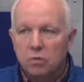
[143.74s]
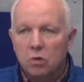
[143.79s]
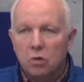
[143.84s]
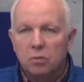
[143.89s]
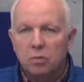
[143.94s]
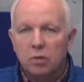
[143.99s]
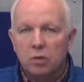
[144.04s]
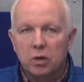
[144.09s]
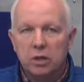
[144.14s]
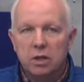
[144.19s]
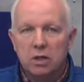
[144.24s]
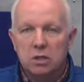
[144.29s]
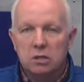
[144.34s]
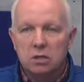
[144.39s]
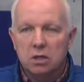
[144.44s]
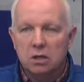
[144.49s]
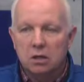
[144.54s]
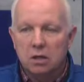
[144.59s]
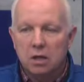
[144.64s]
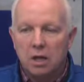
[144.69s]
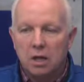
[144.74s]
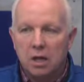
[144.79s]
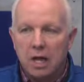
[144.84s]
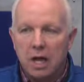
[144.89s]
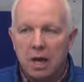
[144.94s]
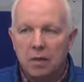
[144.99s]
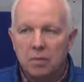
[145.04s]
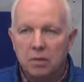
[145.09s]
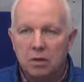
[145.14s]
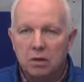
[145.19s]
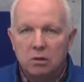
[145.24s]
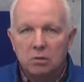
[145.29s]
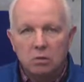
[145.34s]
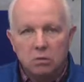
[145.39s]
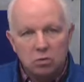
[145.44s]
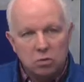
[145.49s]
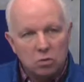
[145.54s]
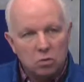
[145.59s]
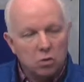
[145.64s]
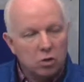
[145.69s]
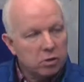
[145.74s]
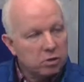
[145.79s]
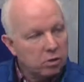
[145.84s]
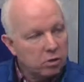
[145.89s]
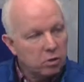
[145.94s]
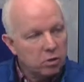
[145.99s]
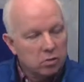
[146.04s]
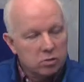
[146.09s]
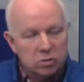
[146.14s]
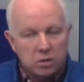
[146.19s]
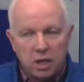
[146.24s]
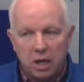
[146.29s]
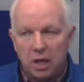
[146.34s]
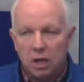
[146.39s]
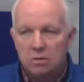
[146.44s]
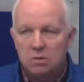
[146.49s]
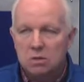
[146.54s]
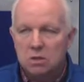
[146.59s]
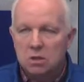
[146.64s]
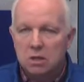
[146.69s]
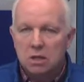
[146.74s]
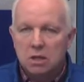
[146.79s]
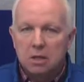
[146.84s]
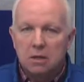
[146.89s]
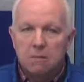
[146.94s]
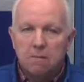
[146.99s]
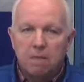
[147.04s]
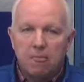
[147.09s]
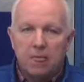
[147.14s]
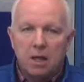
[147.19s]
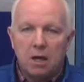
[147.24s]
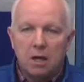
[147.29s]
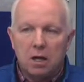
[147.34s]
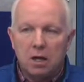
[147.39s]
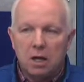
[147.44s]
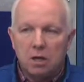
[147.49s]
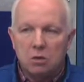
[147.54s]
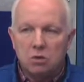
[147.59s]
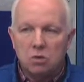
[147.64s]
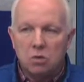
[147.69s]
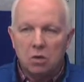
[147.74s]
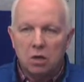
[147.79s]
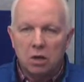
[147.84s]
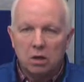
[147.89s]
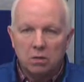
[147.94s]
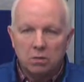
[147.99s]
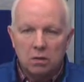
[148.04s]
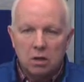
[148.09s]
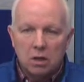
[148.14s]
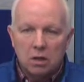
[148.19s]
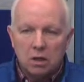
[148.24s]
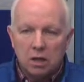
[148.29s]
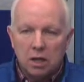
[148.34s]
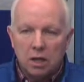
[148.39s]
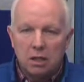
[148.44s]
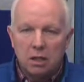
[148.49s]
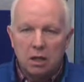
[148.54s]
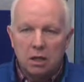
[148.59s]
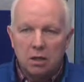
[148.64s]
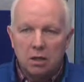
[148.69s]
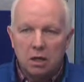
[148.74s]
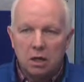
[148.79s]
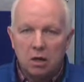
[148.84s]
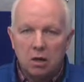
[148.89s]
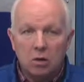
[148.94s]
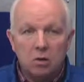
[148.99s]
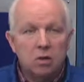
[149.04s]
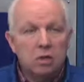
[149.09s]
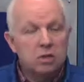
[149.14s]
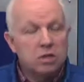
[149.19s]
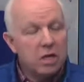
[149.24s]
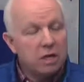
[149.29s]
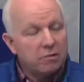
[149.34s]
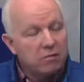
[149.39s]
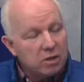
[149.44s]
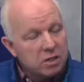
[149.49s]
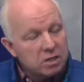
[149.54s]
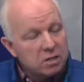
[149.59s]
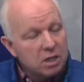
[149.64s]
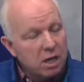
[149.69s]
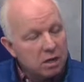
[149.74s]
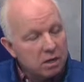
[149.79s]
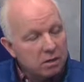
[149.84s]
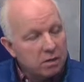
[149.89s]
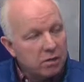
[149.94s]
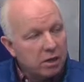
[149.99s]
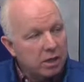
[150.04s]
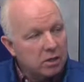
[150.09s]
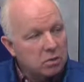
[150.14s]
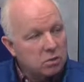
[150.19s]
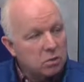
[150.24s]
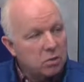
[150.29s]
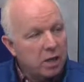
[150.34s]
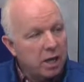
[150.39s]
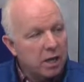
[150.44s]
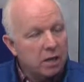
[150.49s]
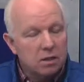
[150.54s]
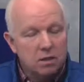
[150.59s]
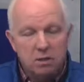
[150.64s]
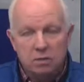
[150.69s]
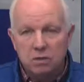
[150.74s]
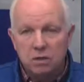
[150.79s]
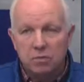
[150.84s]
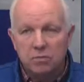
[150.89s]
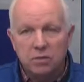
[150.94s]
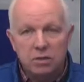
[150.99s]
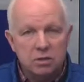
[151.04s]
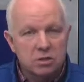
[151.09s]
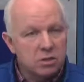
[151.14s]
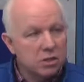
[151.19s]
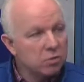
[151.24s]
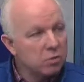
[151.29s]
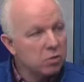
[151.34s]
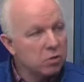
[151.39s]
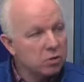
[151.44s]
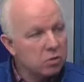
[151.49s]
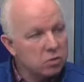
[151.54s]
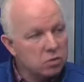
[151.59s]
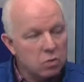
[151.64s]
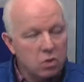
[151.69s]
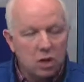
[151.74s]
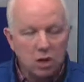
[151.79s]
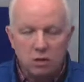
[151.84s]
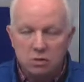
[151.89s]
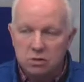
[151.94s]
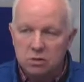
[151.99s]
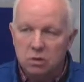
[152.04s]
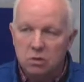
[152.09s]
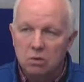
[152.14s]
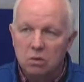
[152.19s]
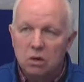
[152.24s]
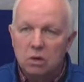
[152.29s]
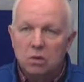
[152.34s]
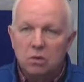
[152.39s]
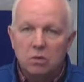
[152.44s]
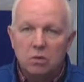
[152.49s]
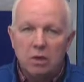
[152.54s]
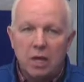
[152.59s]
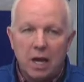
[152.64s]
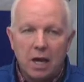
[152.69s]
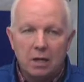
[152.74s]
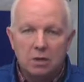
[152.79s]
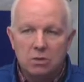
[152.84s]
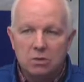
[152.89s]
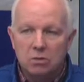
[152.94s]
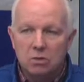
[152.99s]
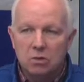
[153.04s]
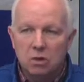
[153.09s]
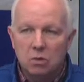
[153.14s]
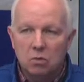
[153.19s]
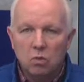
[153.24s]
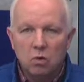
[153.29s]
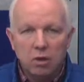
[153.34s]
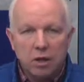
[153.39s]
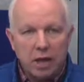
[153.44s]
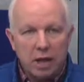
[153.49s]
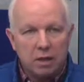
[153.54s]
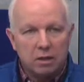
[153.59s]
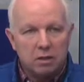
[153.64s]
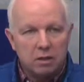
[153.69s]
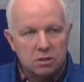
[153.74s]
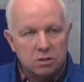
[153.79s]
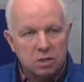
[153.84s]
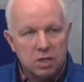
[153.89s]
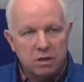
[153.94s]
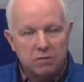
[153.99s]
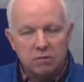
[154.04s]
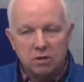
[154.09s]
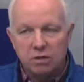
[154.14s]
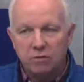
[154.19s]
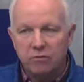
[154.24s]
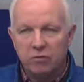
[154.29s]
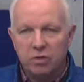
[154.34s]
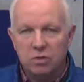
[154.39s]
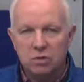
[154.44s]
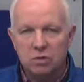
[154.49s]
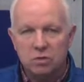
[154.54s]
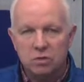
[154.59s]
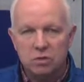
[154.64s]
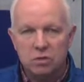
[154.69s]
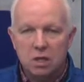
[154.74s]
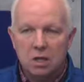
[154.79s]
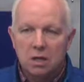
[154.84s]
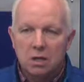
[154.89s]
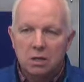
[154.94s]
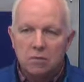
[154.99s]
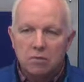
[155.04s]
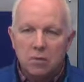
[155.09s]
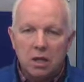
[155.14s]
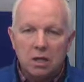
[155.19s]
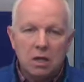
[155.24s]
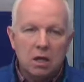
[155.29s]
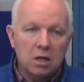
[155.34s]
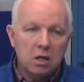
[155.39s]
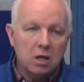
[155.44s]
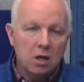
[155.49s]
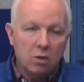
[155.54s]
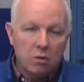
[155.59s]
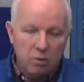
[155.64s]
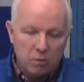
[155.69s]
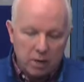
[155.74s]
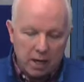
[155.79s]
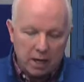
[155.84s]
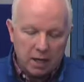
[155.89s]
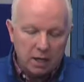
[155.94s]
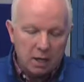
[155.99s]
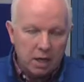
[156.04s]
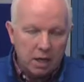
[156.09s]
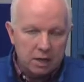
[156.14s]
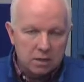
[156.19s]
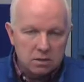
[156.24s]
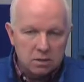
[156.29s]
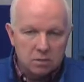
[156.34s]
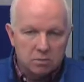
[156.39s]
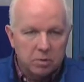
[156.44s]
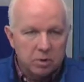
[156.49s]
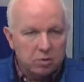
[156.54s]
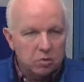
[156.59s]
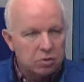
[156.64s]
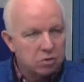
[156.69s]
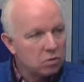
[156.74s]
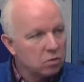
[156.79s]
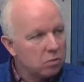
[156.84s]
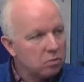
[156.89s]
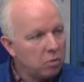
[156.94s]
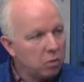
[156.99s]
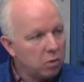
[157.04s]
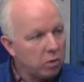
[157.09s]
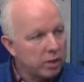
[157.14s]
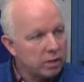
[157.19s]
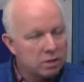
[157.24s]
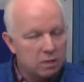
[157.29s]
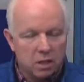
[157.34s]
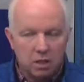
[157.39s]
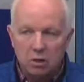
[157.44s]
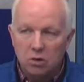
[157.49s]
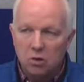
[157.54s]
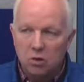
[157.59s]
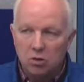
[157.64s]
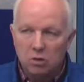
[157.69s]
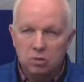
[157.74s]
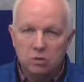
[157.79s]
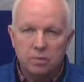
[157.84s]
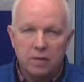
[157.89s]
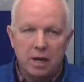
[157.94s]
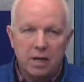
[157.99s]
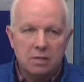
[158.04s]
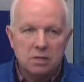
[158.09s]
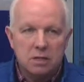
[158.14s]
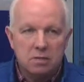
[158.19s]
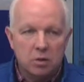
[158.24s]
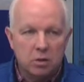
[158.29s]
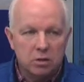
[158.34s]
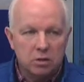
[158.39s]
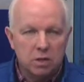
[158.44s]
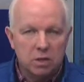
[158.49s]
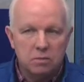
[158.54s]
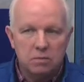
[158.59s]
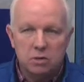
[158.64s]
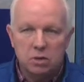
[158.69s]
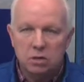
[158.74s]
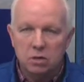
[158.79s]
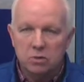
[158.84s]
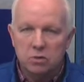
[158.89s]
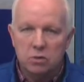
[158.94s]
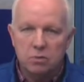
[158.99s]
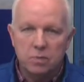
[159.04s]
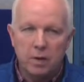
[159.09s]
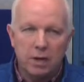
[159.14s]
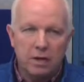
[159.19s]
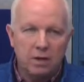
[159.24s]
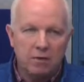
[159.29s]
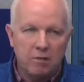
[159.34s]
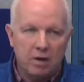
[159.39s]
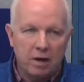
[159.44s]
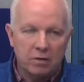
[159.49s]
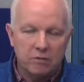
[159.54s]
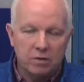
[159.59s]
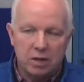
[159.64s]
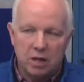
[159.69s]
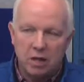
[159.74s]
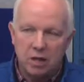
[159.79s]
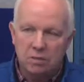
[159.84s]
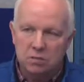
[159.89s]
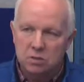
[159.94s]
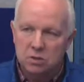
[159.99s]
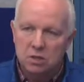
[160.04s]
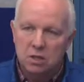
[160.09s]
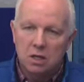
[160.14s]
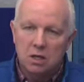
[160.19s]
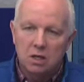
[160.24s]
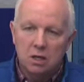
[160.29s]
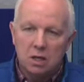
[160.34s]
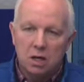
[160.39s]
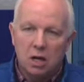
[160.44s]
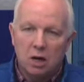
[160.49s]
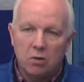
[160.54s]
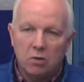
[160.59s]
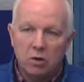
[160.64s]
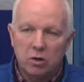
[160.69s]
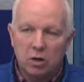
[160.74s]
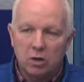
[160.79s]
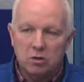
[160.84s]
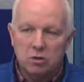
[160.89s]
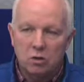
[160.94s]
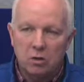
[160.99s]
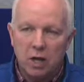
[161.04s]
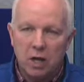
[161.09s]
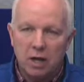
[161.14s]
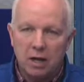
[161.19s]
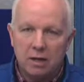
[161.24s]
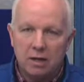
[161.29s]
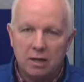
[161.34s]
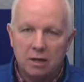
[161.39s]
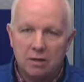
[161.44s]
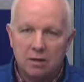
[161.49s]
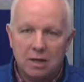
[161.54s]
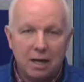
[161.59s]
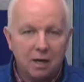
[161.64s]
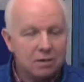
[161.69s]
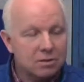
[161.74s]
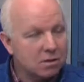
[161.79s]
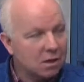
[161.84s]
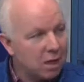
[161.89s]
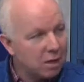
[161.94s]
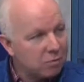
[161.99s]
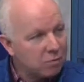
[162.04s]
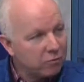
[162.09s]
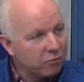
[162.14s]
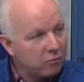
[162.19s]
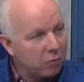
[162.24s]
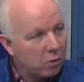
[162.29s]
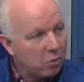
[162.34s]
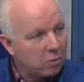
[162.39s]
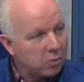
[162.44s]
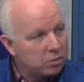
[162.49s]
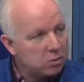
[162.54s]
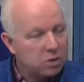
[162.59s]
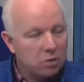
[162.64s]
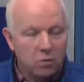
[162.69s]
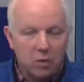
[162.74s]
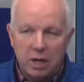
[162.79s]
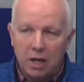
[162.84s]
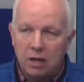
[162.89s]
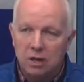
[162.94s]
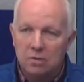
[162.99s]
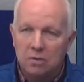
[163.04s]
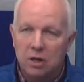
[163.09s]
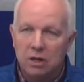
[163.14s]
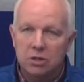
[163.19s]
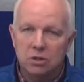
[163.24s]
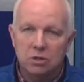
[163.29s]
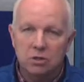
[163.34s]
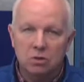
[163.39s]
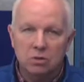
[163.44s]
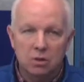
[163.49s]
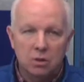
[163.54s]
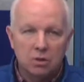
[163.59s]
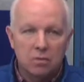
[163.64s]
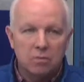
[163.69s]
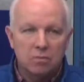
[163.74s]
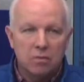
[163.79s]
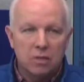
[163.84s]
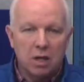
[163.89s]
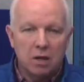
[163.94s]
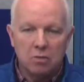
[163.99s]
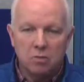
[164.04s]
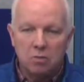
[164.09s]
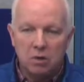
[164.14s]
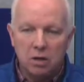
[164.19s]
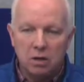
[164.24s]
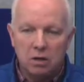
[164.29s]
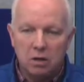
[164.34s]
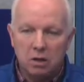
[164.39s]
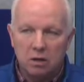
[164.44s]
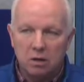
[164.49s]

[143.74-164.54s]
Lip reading: pleased and happy to work the girls' games as well. And then on the JV side of things, we had something similar as well. So we had to work out the JV officials. And then, we recognized the middle school boys and girls basketball teams at their respective half times. We also had a dance line performance that we had to make sure that we